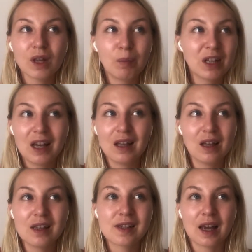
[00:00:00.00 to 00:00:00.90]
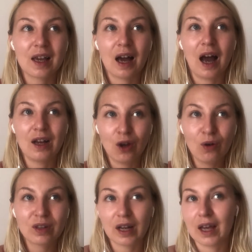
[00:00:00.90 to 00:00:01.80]
but it's like I
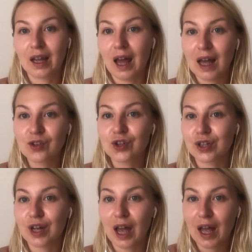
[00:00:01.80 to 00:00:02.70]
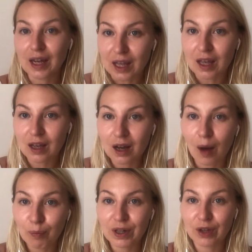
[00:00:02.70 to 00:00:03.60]
know that I can answer any
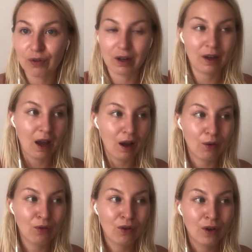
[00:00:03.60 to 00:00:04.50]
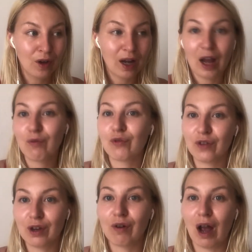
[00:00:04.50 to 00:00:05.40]
company right now, and I will
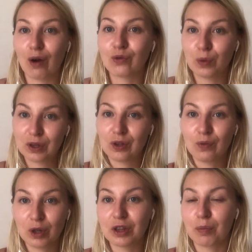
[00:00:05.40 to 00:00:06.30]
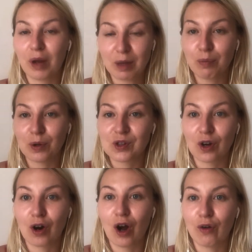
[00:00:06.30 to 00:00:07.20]
figure out what the pain points
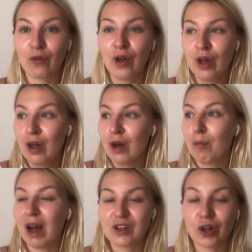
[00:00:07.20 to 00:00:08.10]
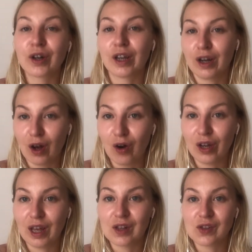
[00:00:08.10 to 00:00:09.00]
are of my targeted
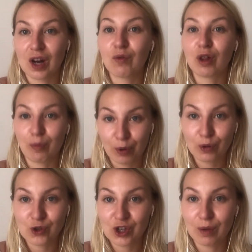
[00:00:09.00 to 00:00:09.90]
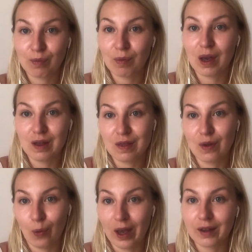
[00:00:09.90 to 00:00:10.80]
audience, and I will approach them in
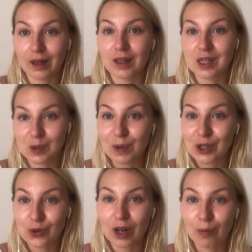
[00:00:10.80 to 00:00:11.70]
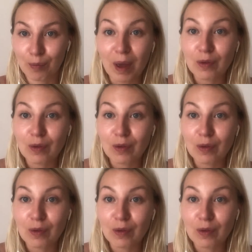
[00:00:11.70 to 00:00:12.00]
the way that it speaks to them,